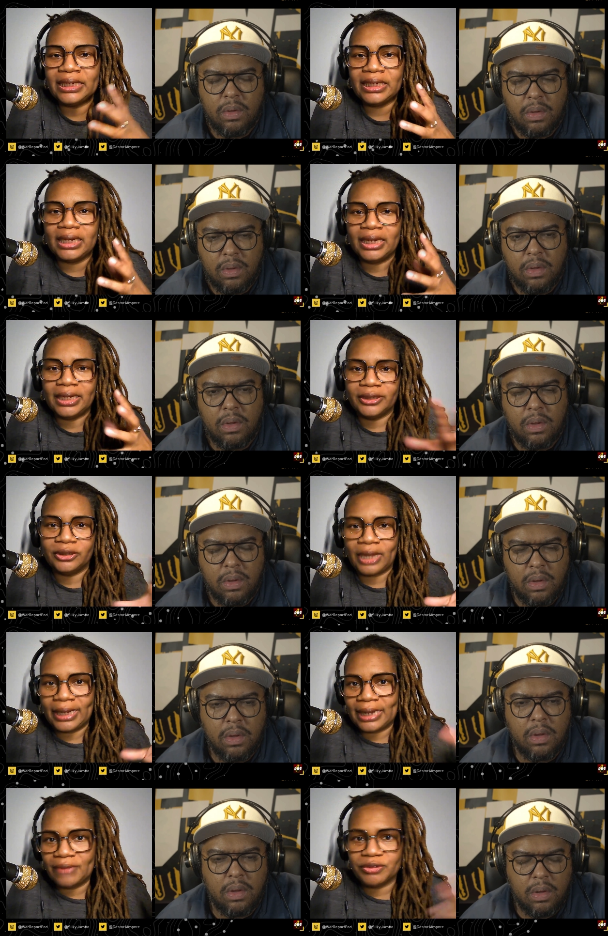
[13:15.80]
Speaker 1: and, and
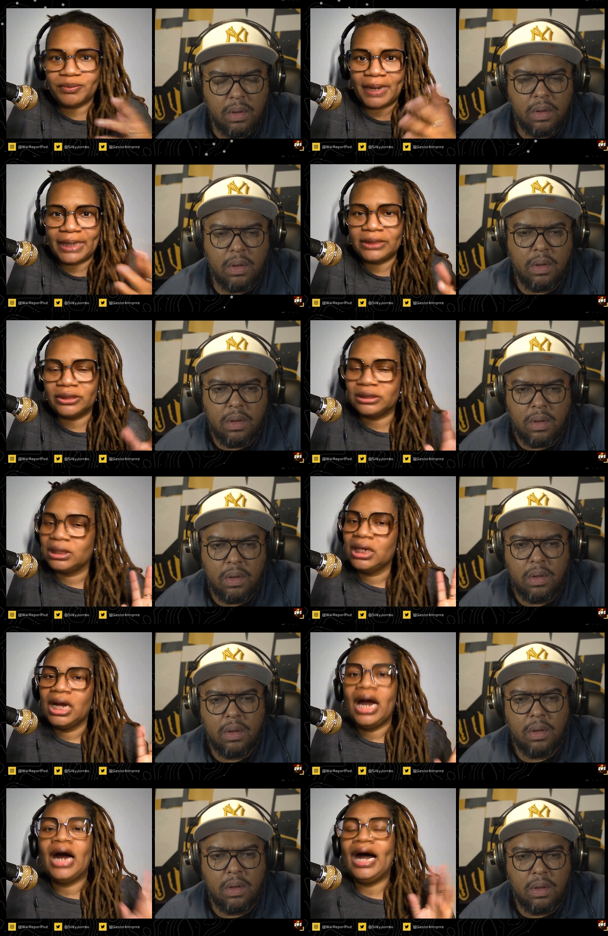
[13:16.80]
that everybody look,
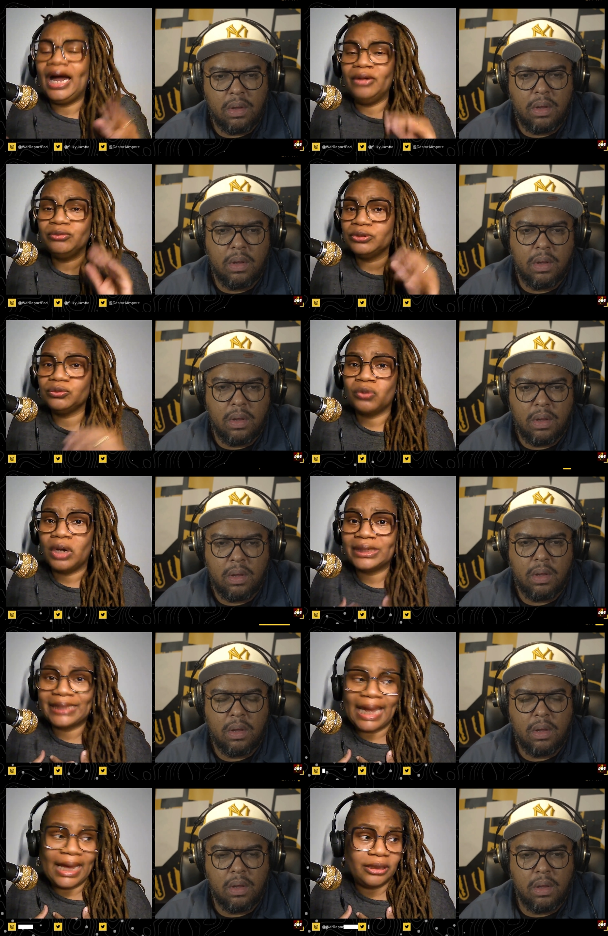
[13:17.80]
I wouldn't
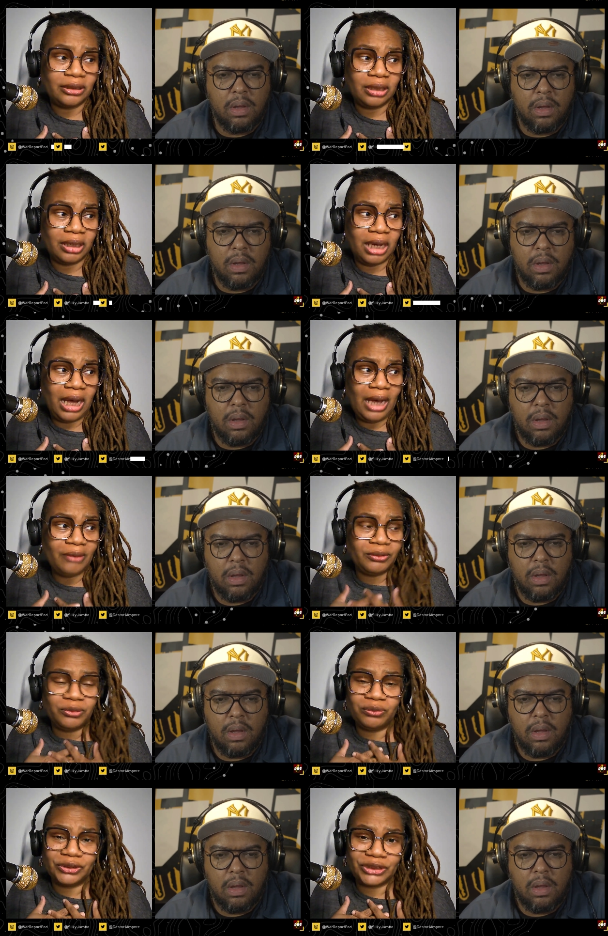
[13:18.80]
want that. I
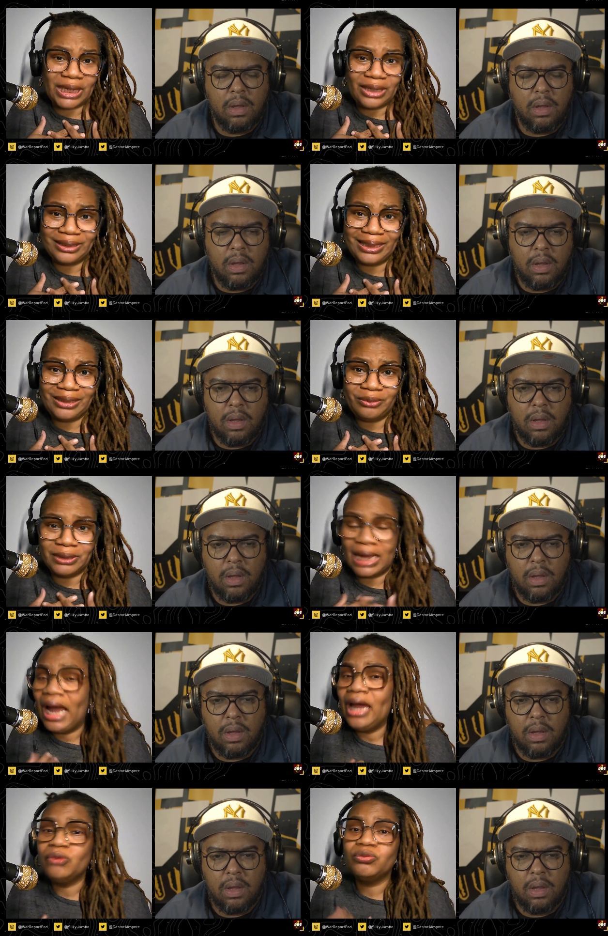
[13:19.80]
wouldn't wish that on anyone.
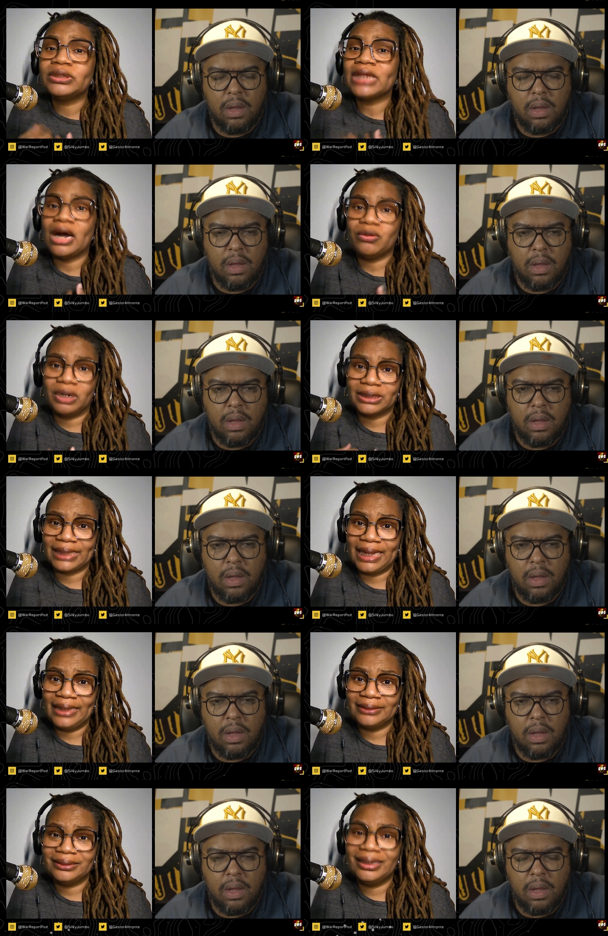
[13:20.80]
I would not want
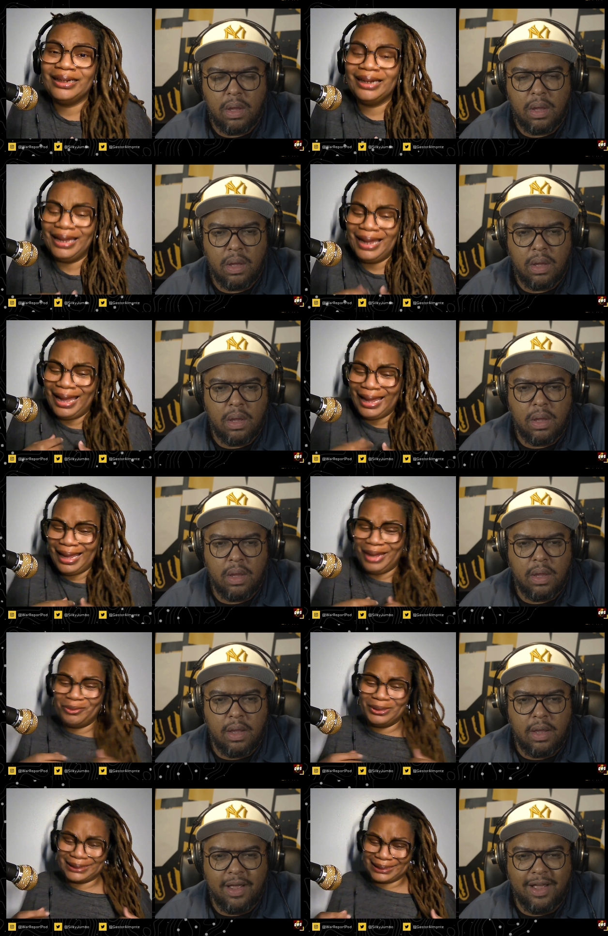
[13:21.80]
that.
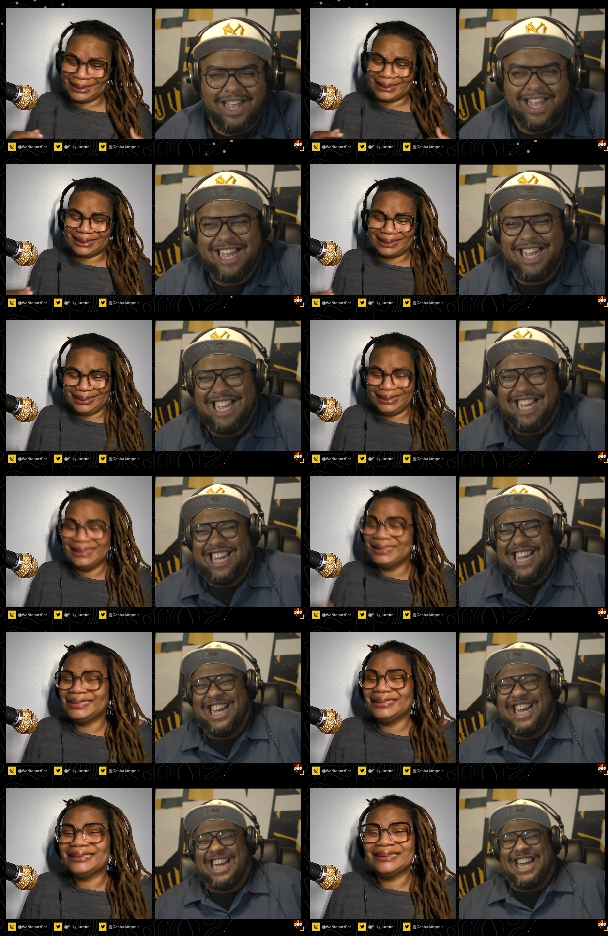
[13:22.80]
Which is,
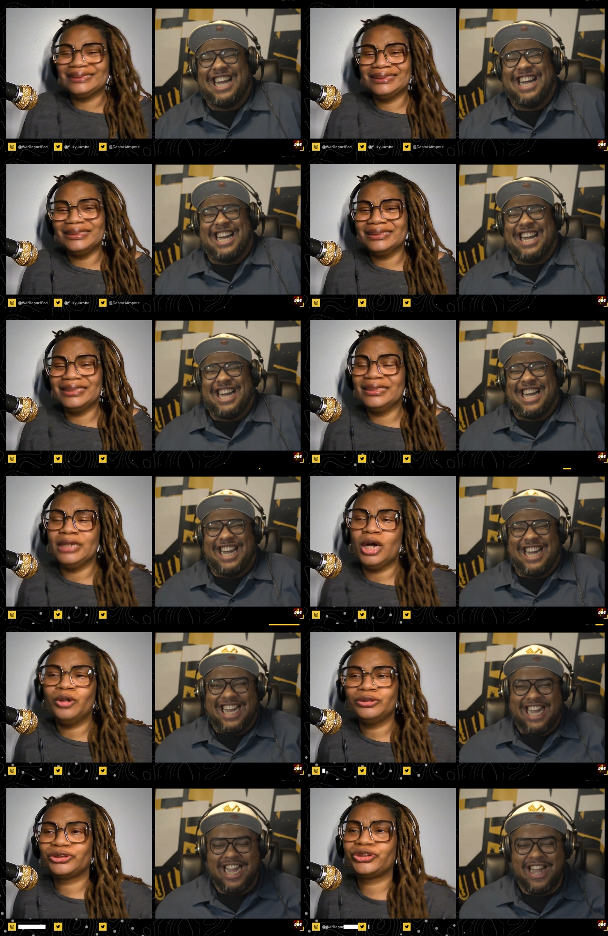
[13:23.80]
you
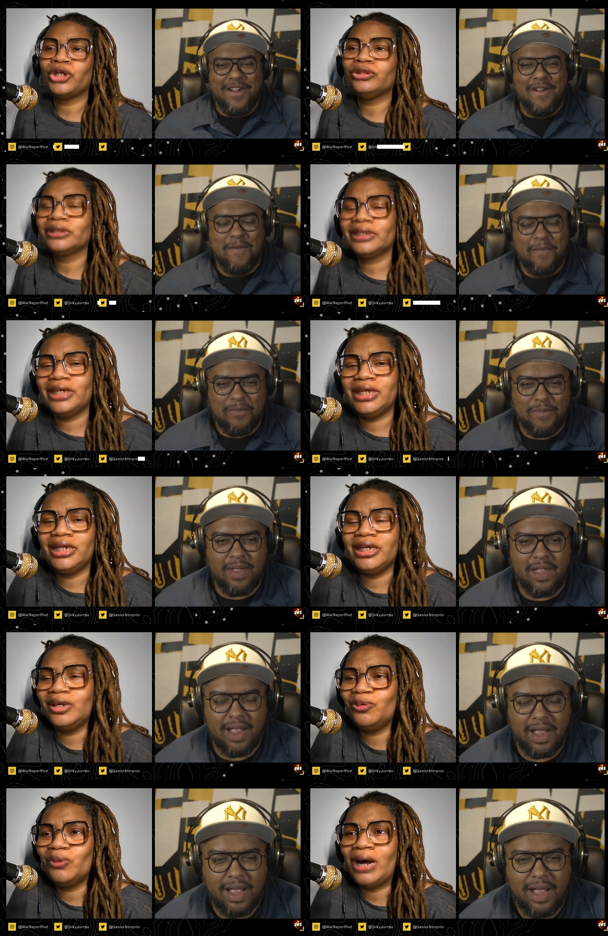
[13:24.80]
know,
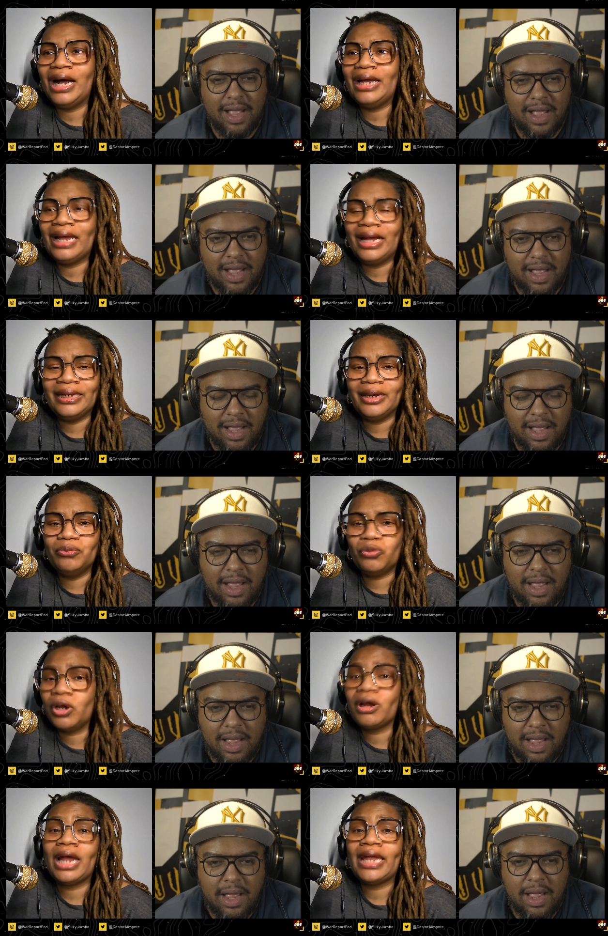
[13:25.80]
certainly why I am
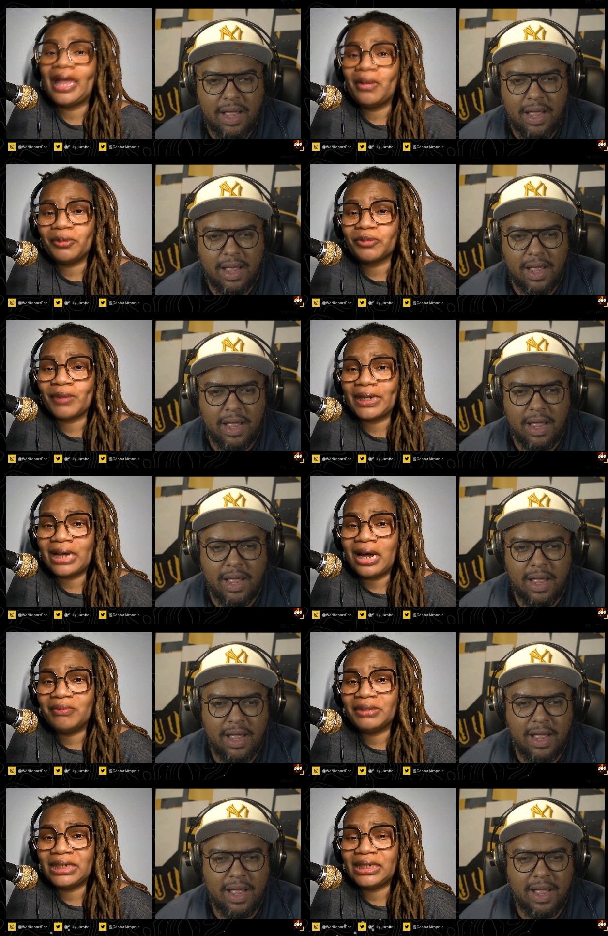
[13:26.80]
where I am with my
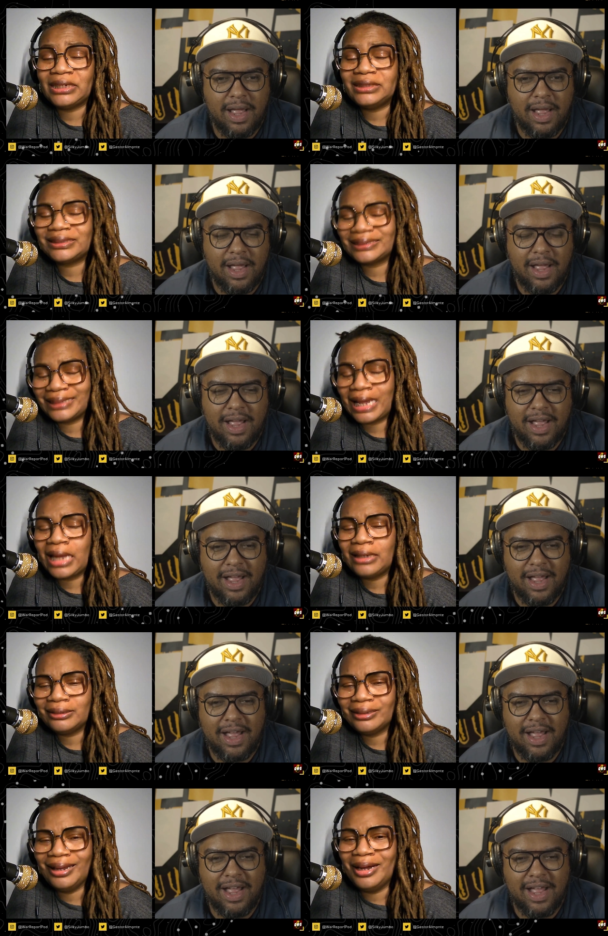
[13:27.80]
comedy
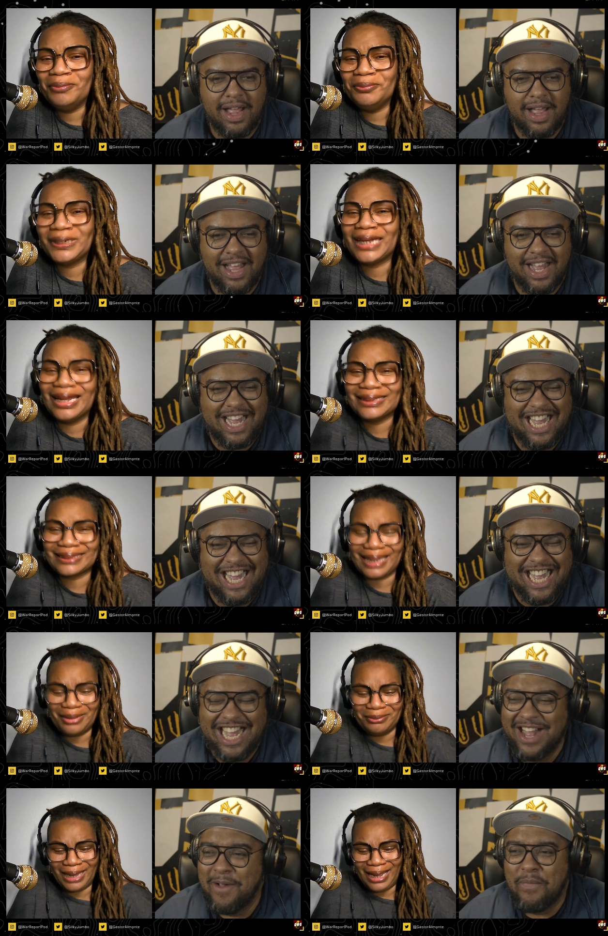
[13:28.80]
today. Um, because
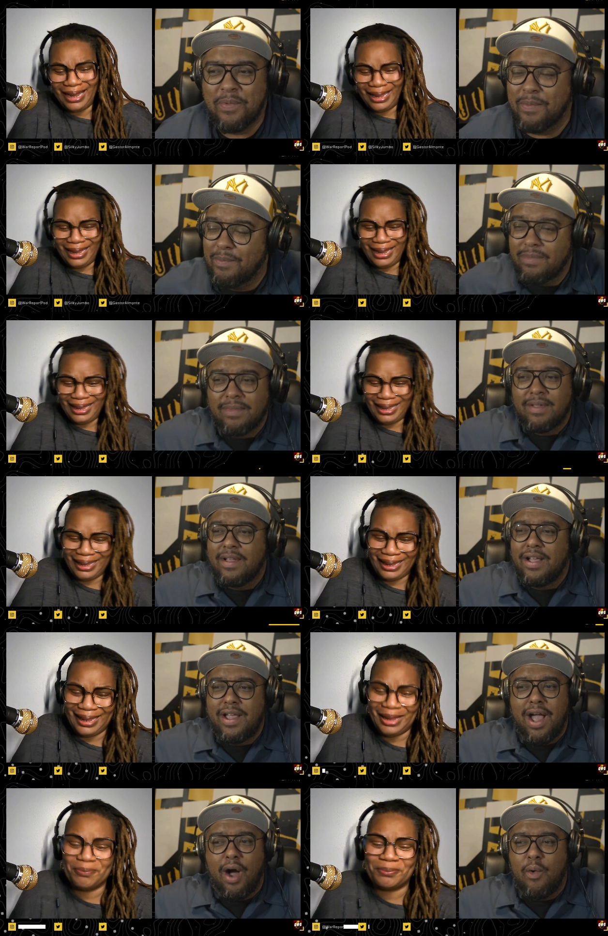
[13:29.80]
I'm not...
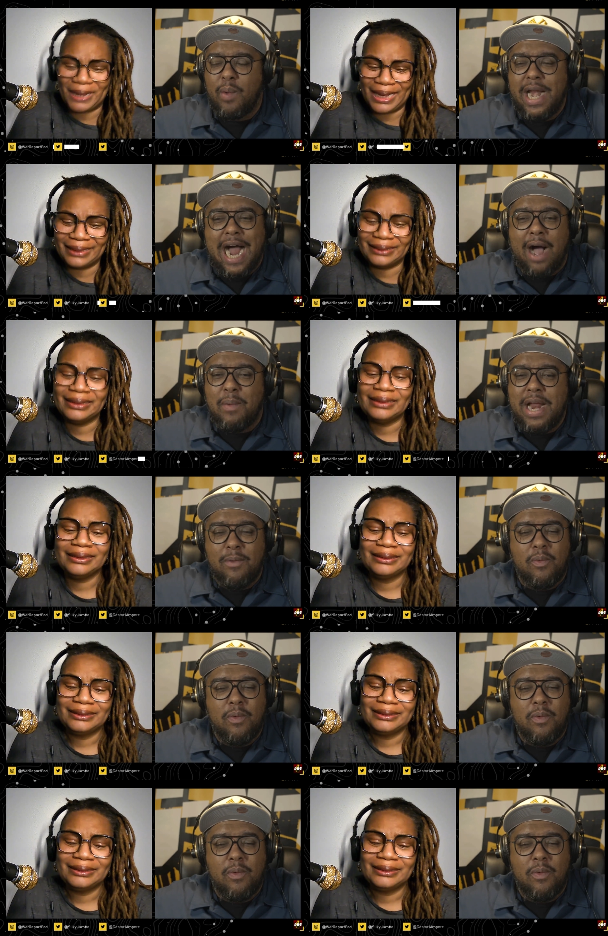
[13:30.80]
Speaker 2: Yo, we not we